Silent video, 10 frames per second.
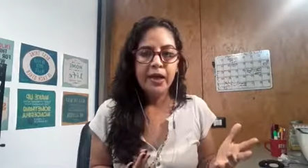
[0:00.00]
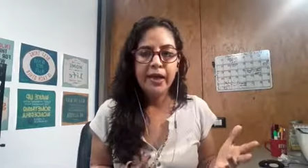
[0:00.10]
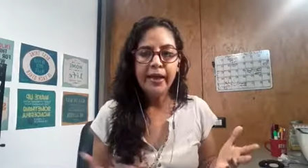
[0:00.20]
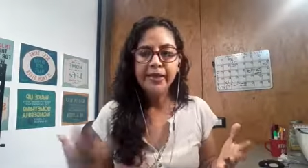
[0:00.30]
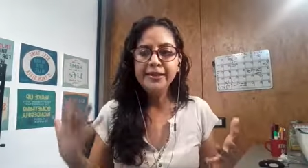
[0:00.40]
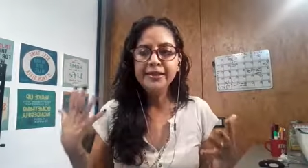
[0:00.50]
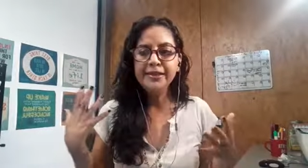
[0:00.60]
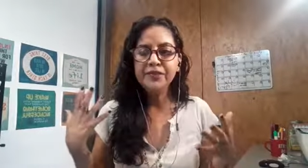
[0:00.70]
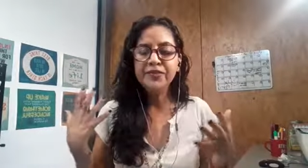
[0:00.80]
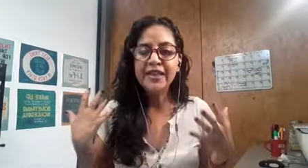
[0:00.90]
I
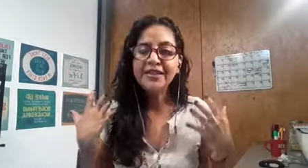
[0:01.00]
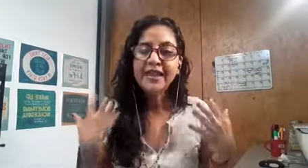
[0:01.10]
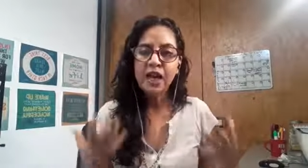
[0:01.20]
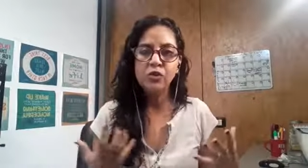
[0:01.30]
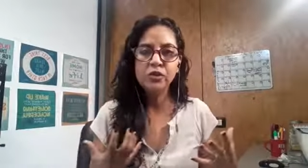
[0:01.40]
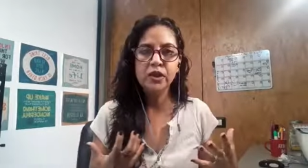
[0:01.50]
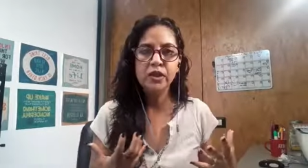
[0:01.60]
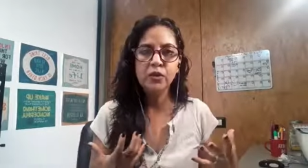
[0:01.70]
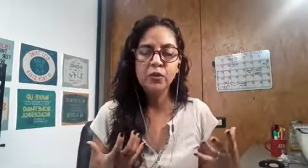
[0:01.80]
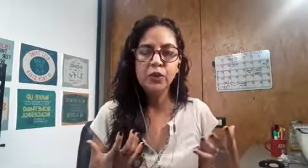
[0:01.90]
find out
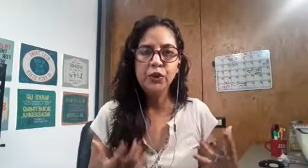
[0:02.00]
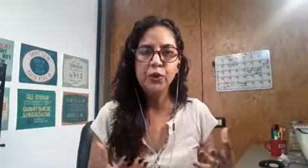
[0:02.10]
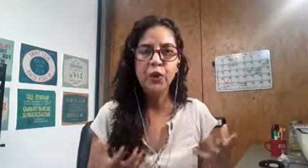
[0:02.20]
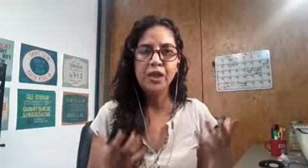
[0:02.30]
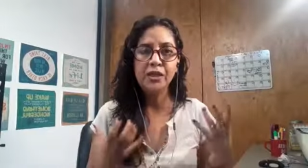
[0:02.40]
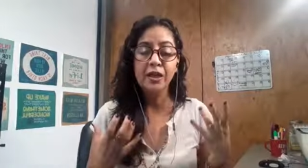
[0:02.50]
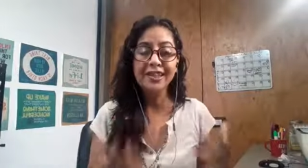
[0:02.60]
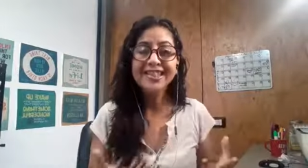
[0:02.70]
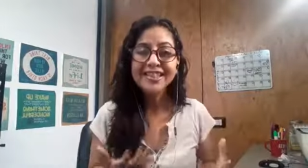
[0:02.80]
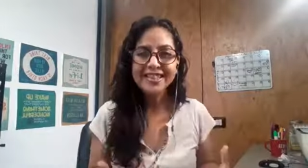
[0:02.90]
that when you
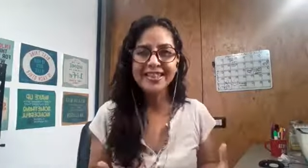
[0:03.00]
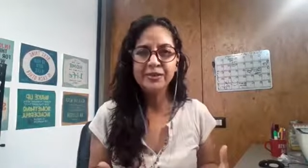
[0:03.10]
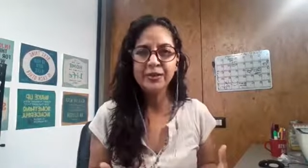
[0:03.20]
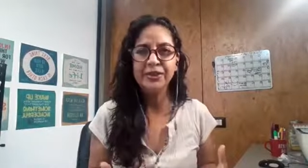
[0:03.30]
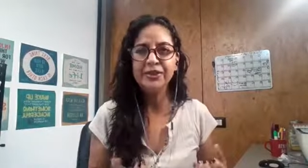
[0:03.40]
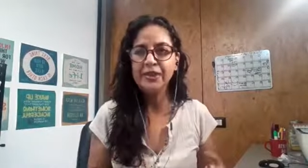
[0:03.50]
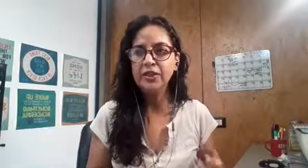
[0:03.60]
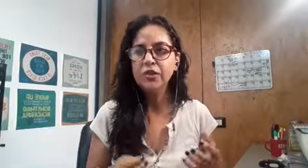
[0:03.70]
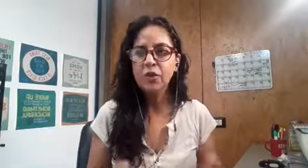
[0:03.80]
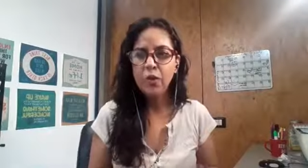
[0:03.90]
acknowledge that, when you say,
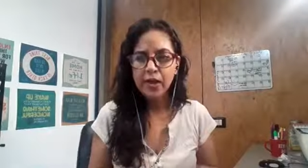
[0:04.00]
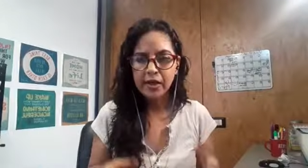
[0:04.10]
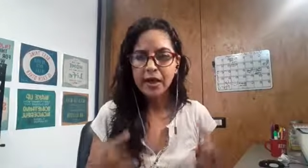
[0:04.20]
you know what,